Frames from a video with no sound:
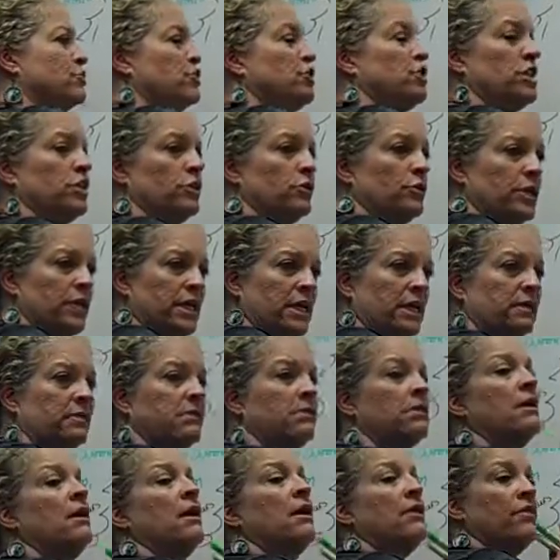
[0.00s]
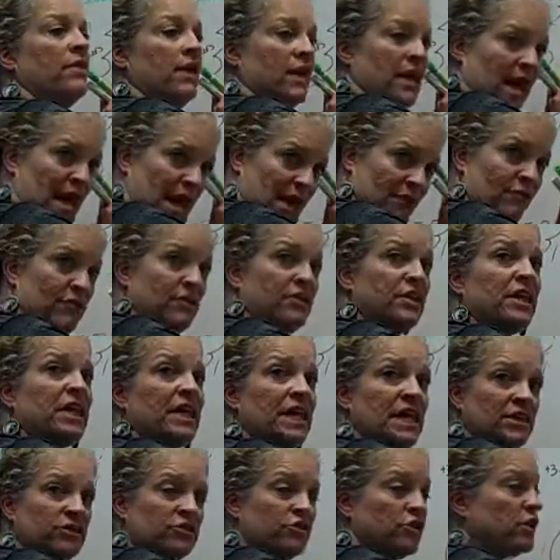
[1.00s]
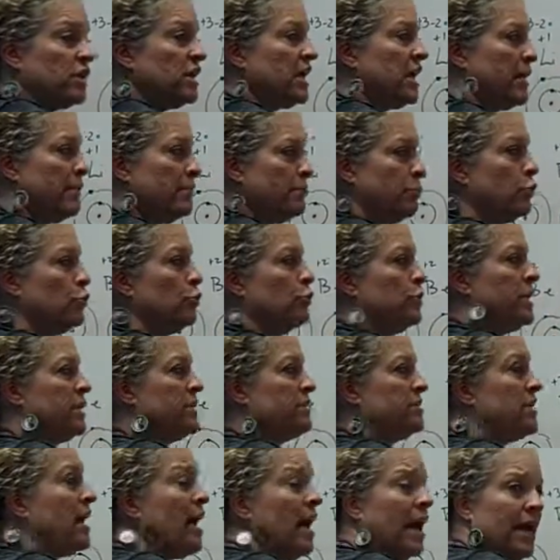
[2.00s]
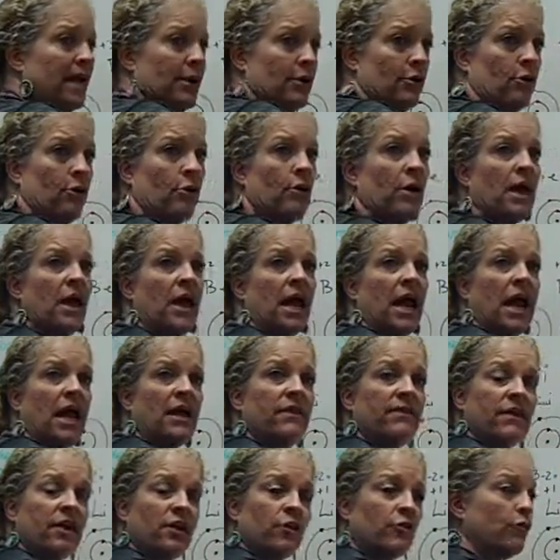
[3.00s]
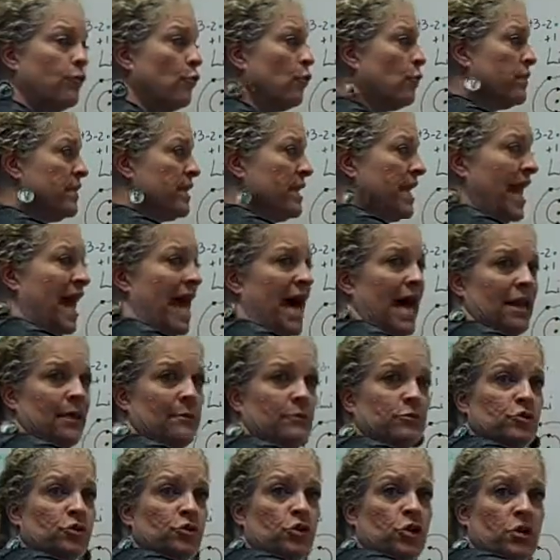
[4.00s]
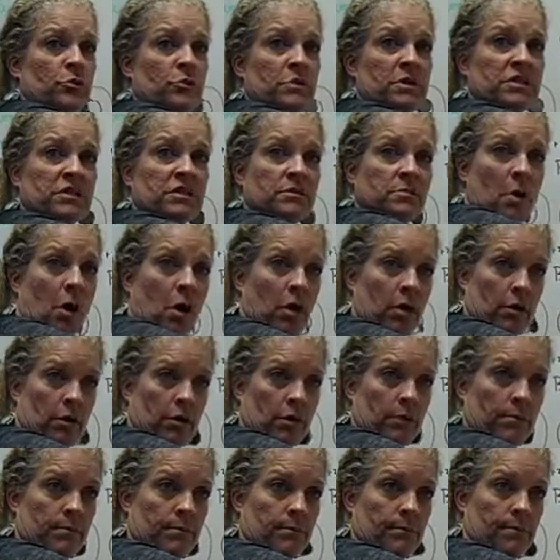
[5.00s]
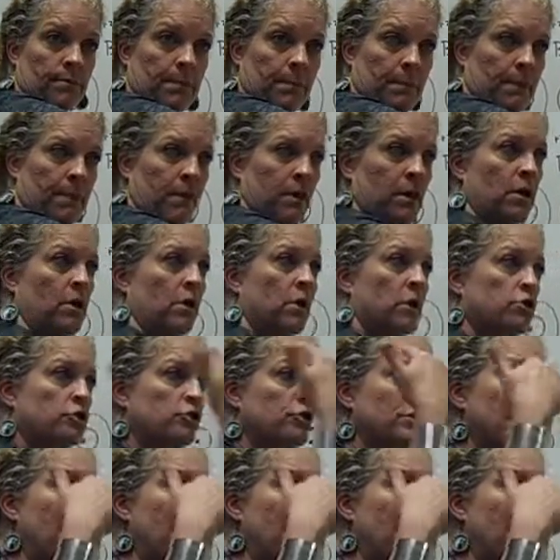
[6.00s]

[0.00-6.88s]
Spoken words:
shielding, then everything is going to get pulled in tighter, and therefore the atoms are going to be smaller. So